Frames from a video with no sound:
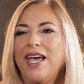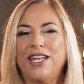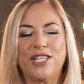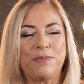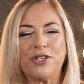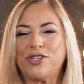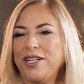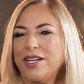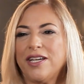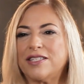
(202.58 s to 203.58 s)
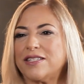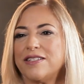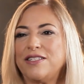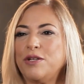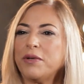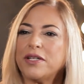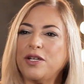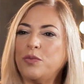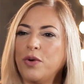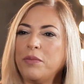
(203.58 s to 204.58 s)
and especially us, because
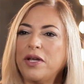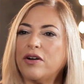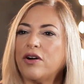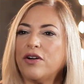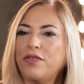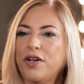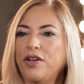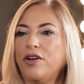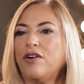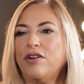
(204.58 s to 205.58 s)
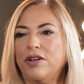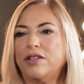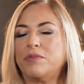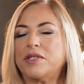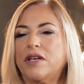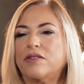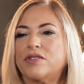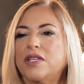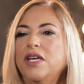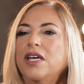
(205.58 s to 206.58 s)
typically women are very hard on
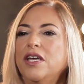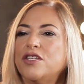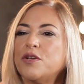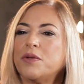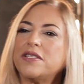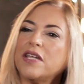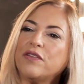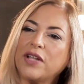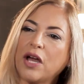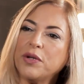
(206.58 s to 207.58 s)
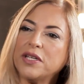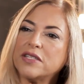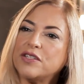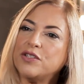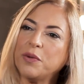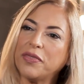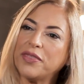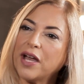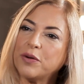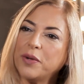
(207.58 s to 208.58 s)
themselves. So instead of allowing us to do it
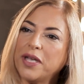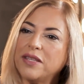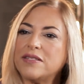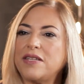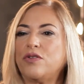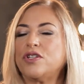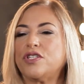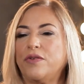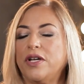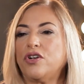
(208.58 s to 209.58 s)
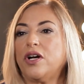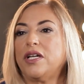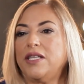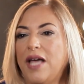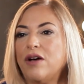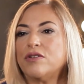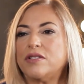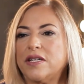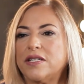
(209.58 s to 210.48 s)
that way, the sacred surrender allows